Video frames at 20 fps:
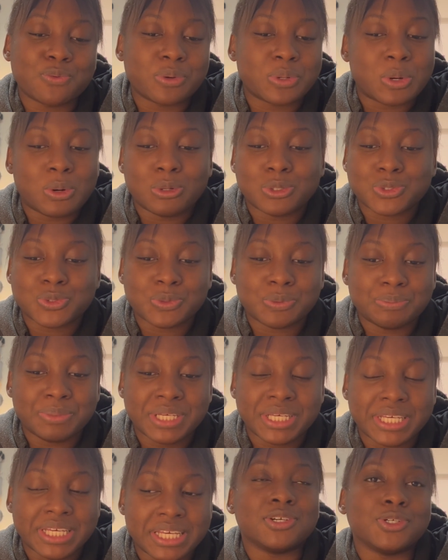will also
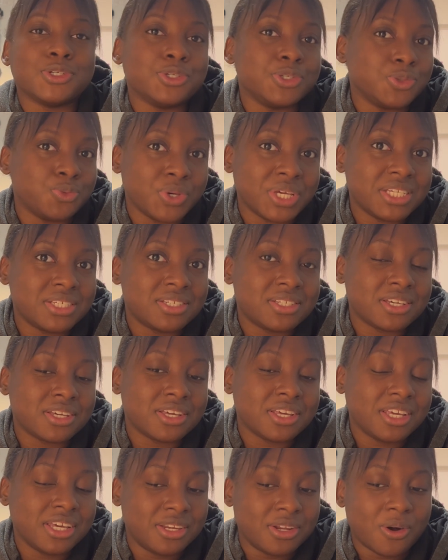be a good week,
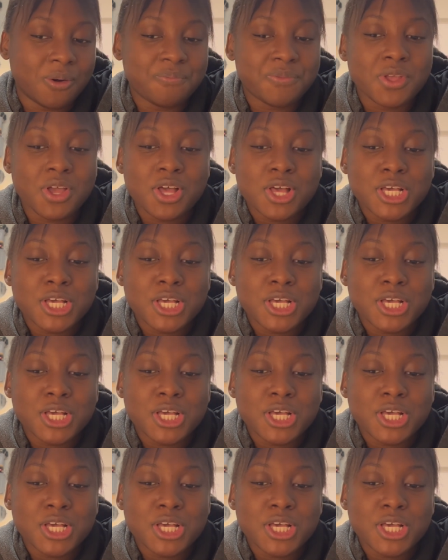you know.